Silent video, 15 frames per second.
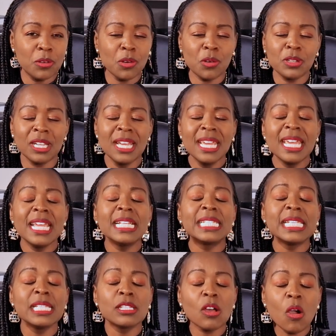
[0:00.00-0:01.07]
God. It
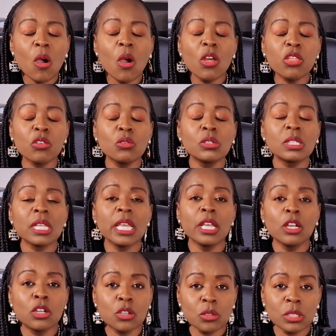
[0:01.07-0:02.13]
is all those
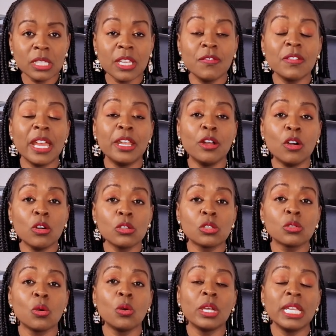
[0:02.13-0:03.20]
inclusive, and
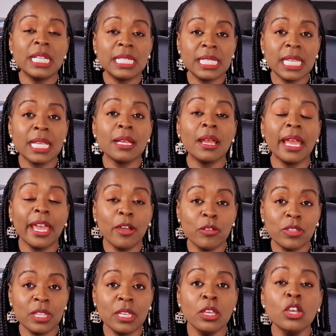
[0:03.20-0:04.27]
also eating
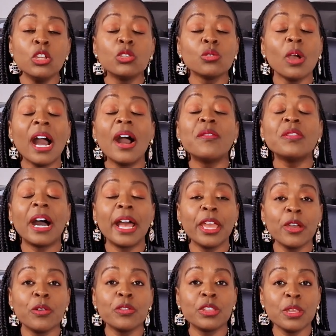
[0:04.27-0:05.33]
healthy to have a
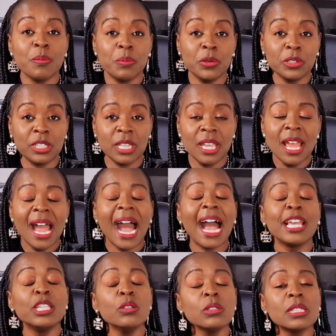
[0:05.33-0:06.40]
healthy body. Are
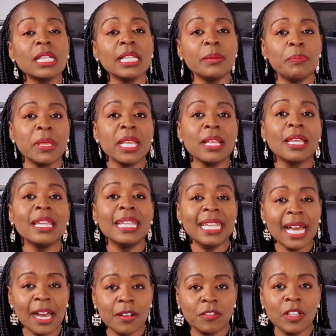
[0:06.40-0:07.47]
you sleeping
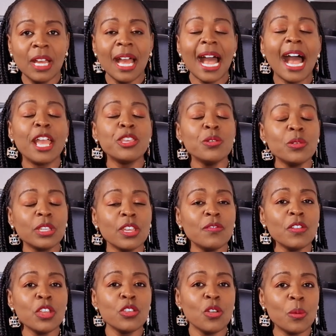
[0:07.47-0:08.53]
enough? Are you
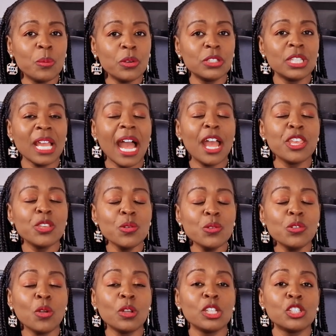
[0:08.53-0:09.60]
giving your body? Are you
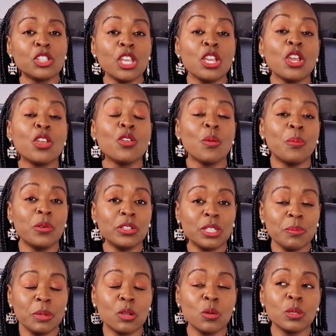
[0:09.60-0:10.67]
nourishing your body?
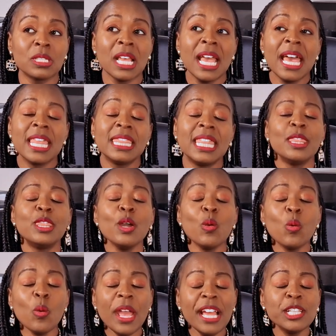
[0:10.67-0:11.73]
Because the
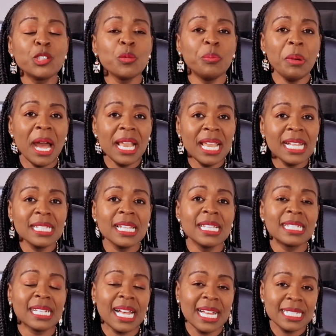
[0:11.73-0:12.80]
way to balance
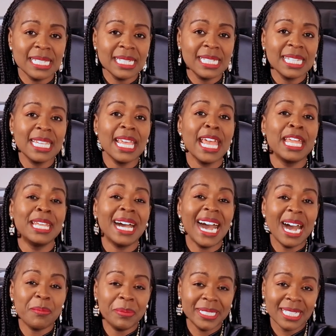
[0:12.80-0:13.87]
scarcity and
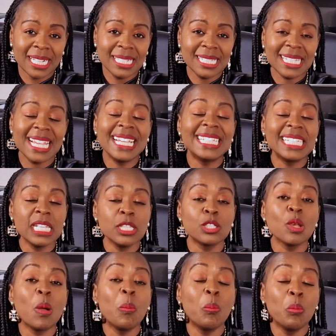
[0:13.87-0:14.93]
abundance, it is
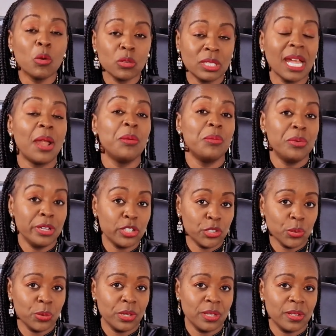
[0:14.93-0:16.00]

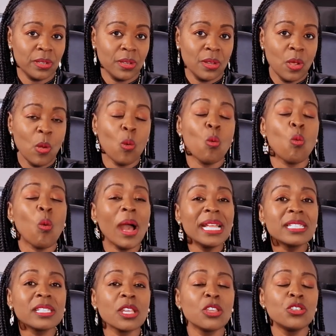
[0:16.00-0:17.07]
moderation.
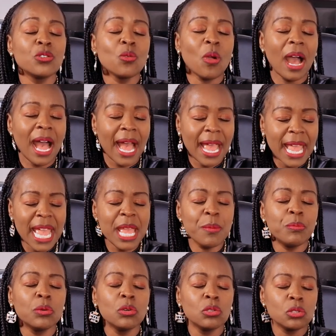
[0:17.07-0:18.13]
Once you are
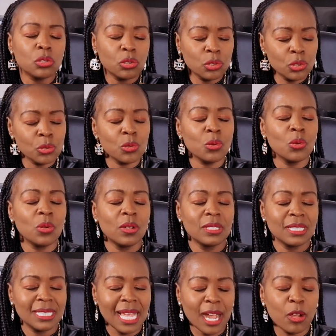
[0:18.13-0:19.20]
able to
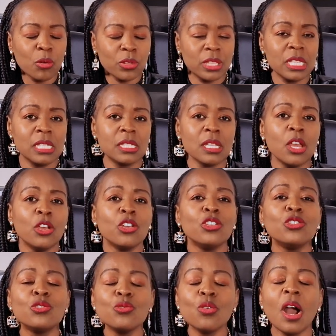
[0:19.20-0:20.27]
tackle this,
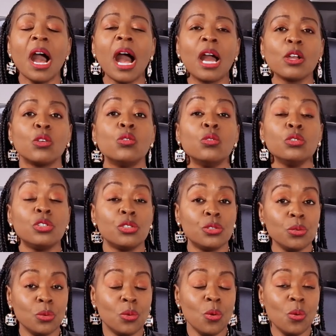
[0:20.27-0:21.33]
you are good
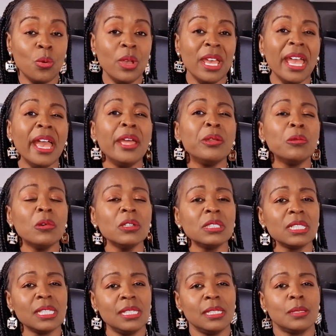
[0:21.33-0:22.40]
to go. And what
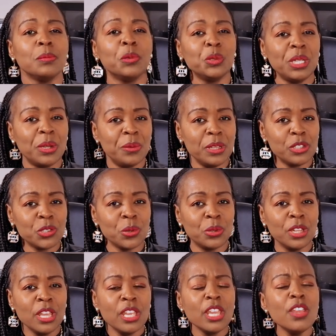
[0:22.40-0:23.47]
is moderation?
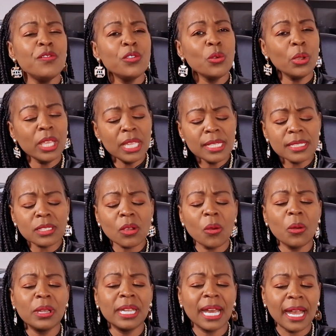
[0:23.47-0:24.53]
If you eat
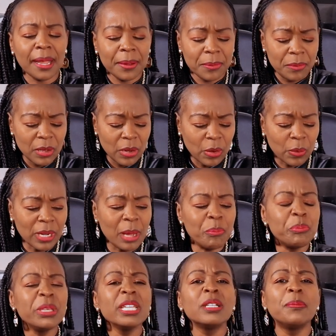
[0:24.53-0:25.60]
on a
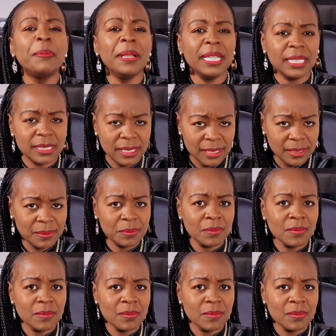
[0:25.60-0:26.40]
big plate,